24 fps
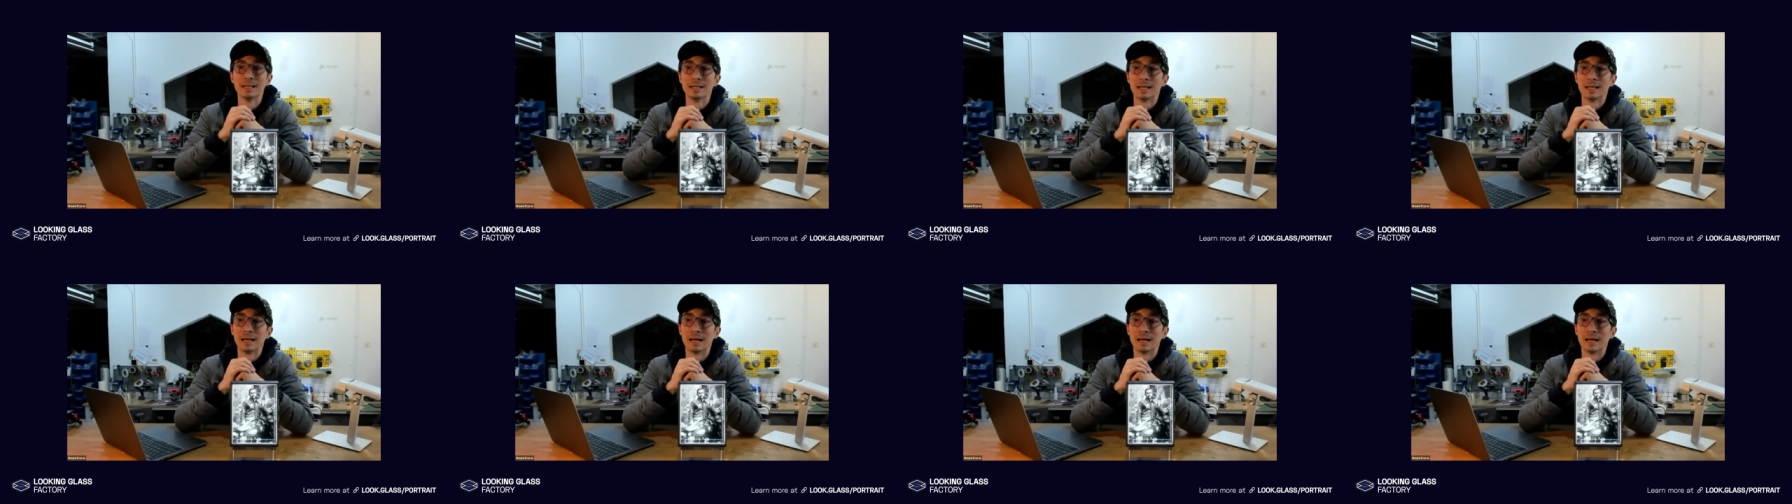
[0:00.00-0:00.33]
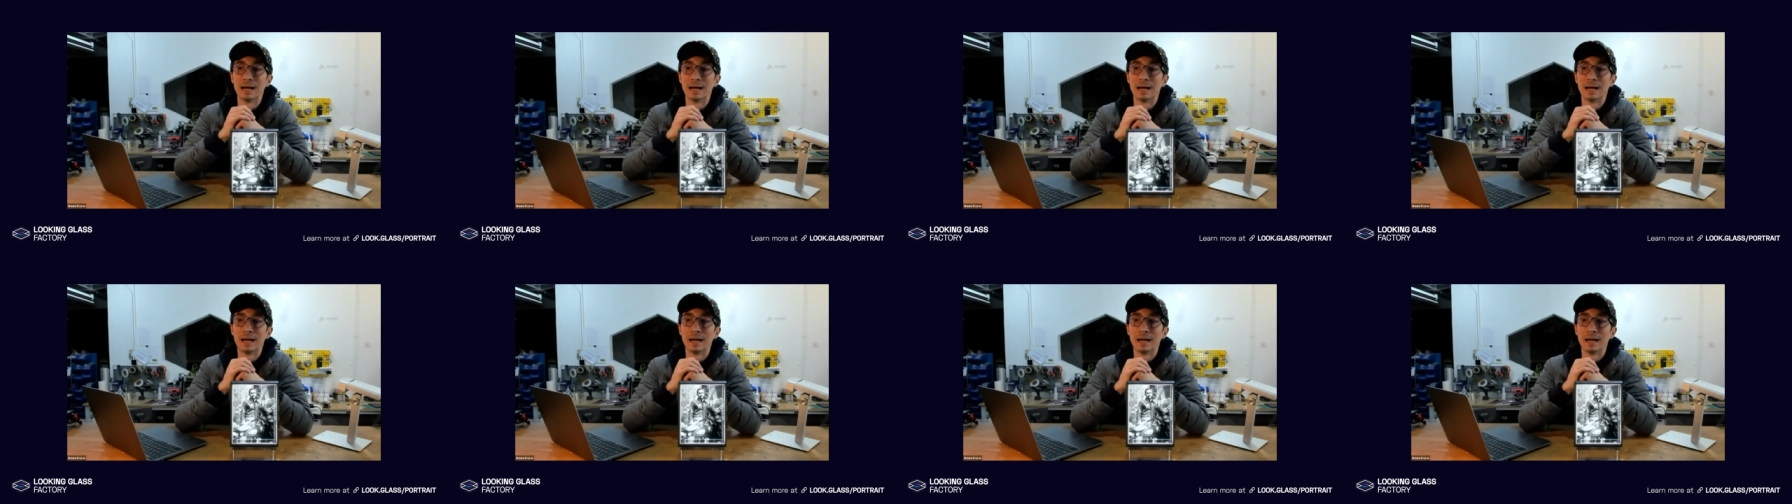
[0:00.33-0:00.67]

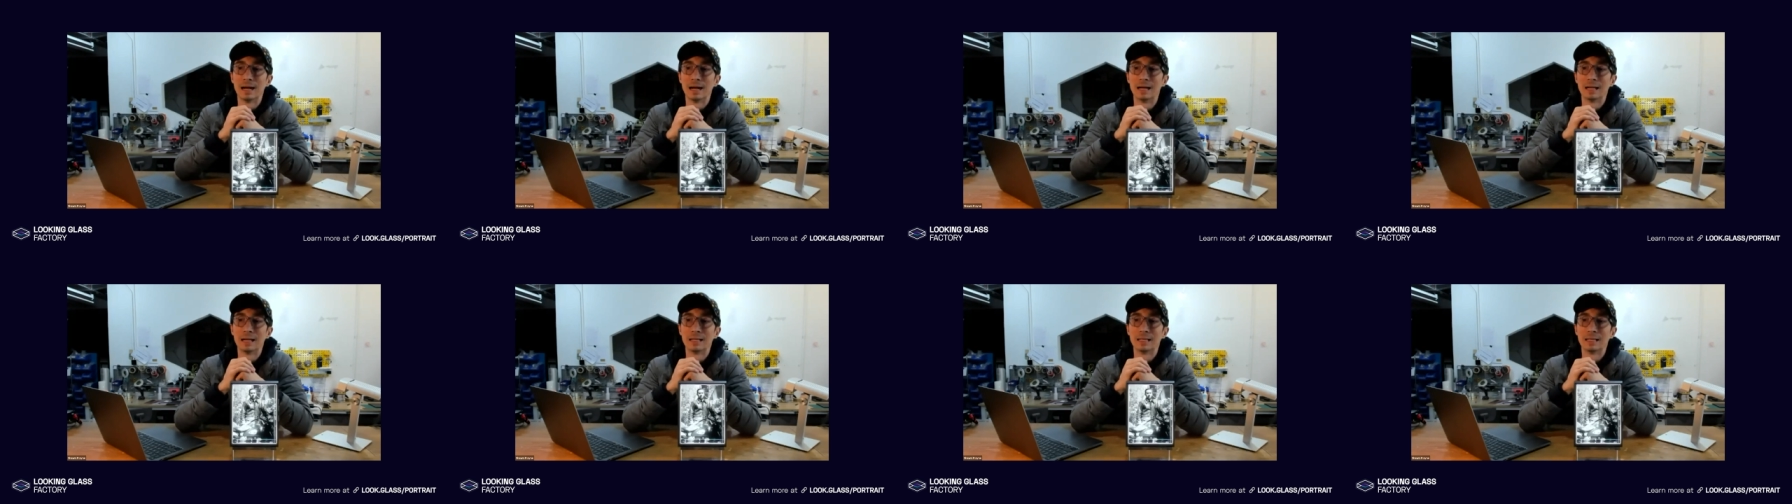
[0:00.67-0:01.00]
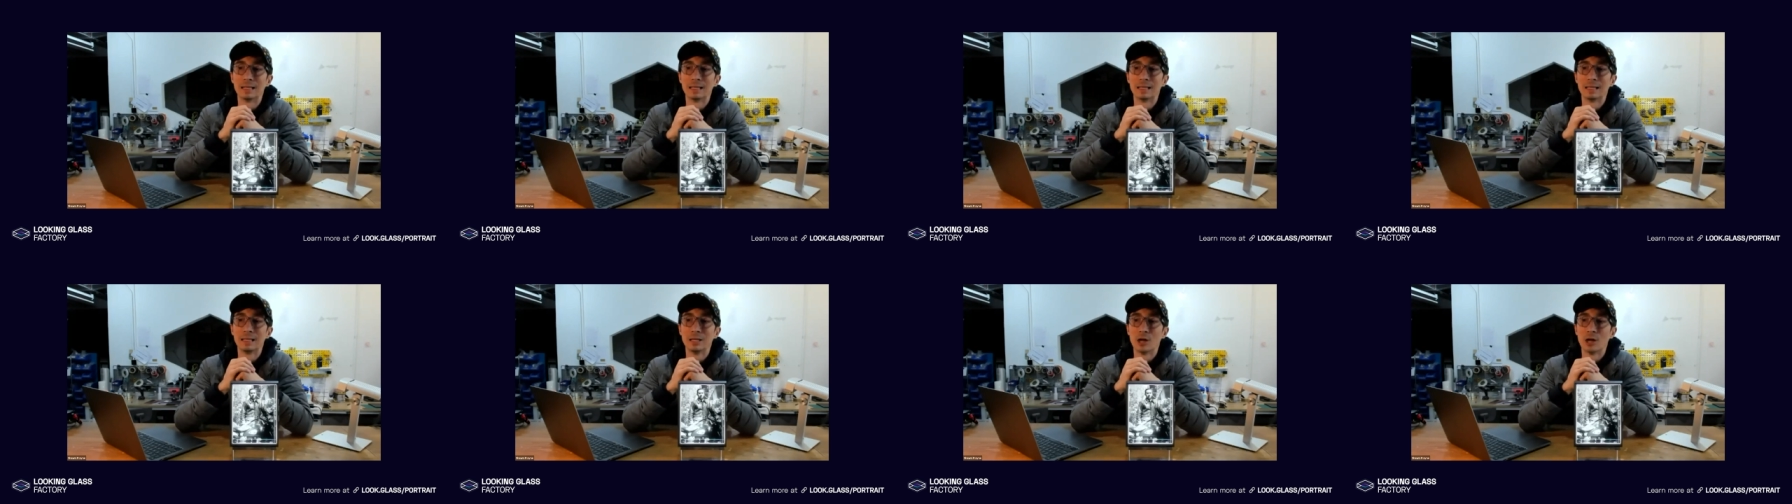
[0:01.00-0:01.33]
uh,
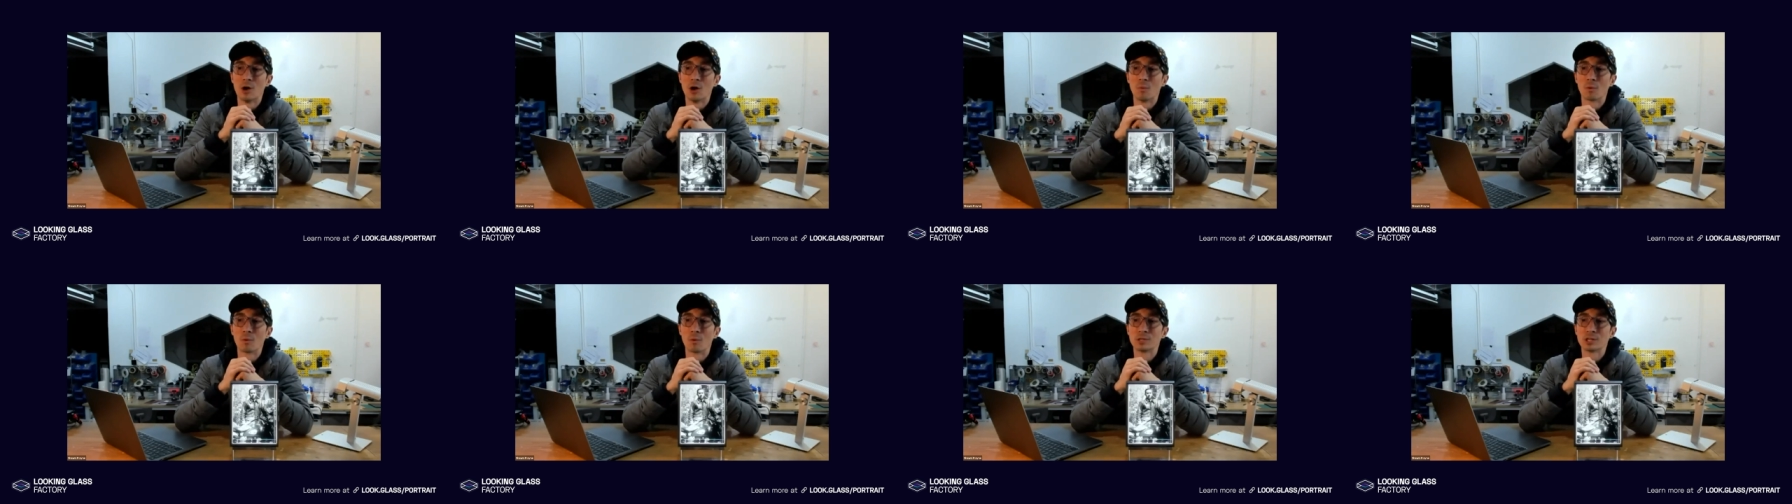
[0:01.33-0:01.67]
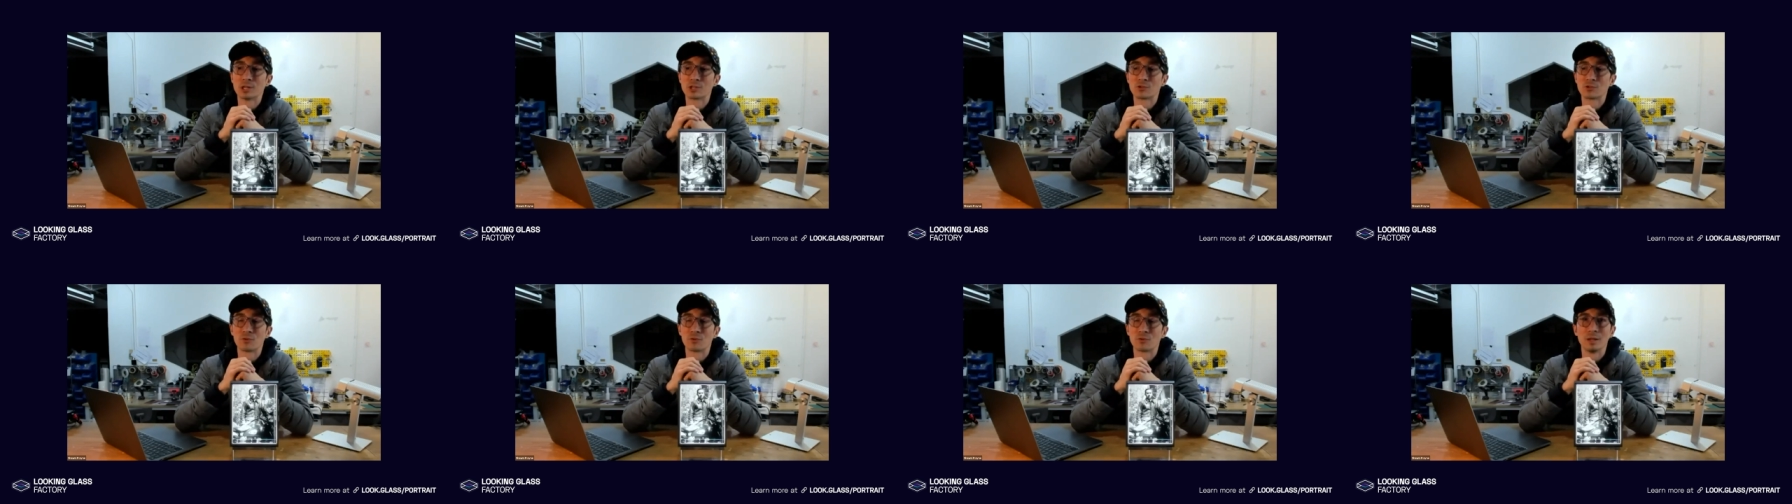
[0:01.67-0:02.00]
you know, we're
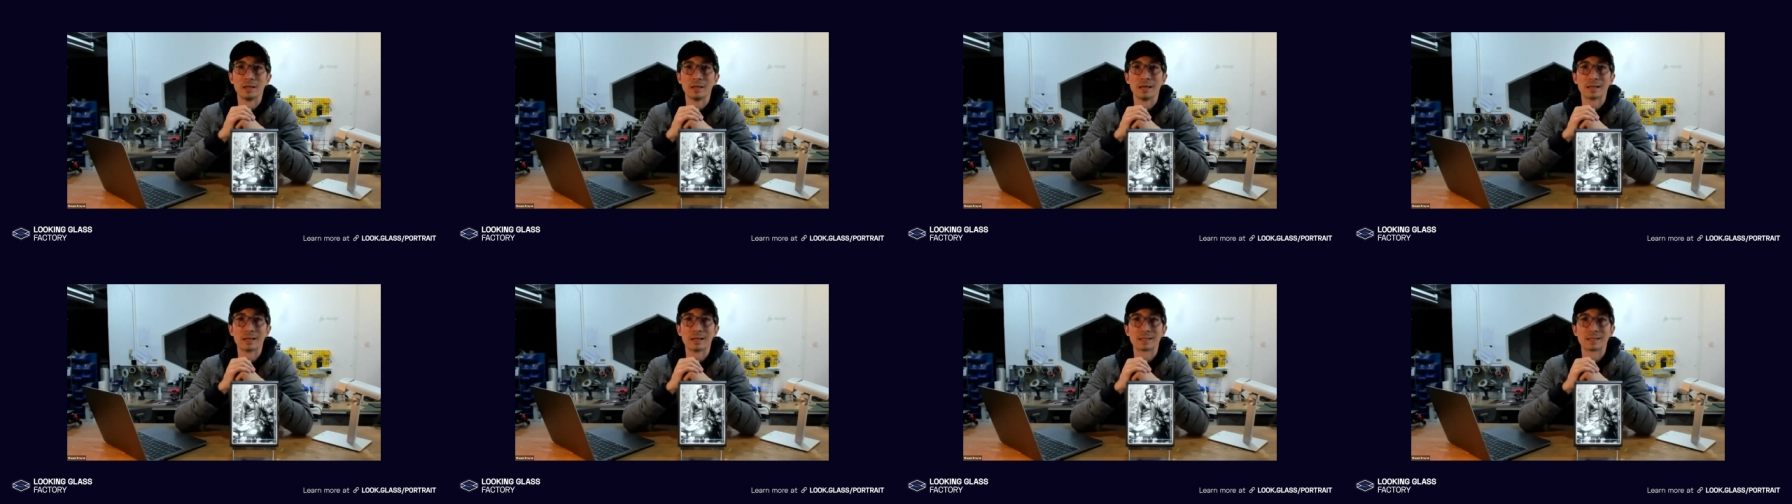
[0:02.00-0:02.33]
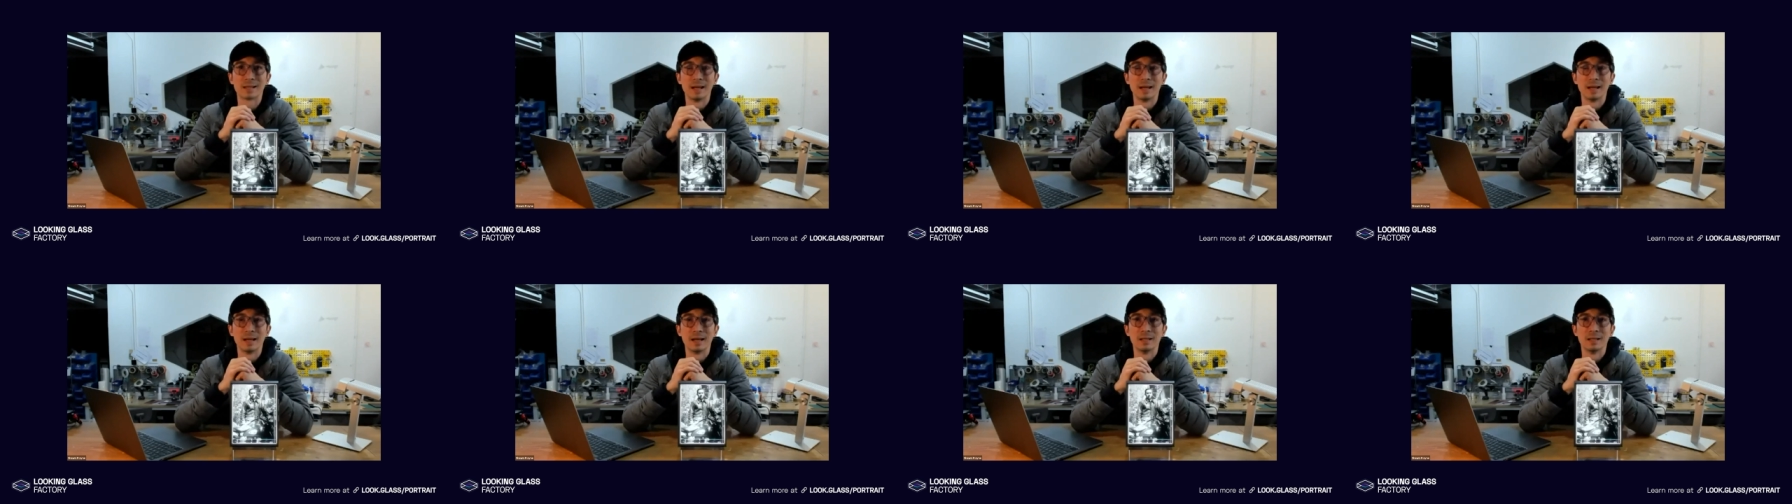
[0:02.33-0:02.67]
just really
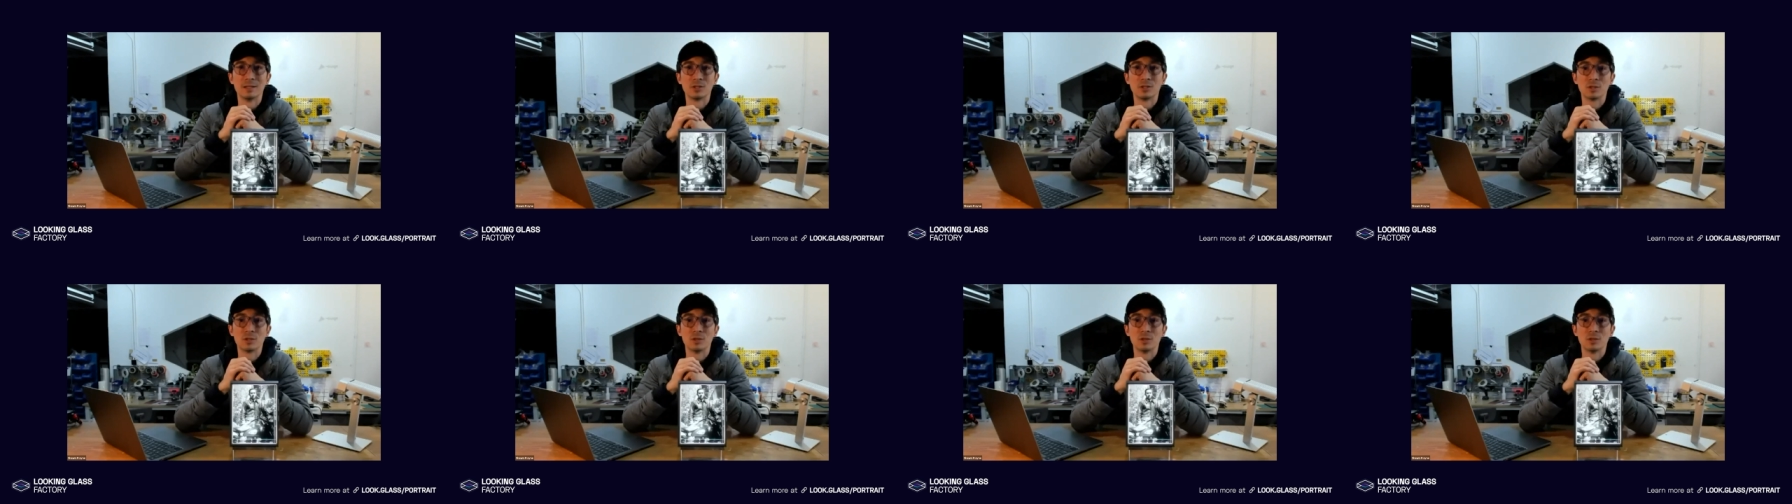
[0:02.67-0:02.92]
excited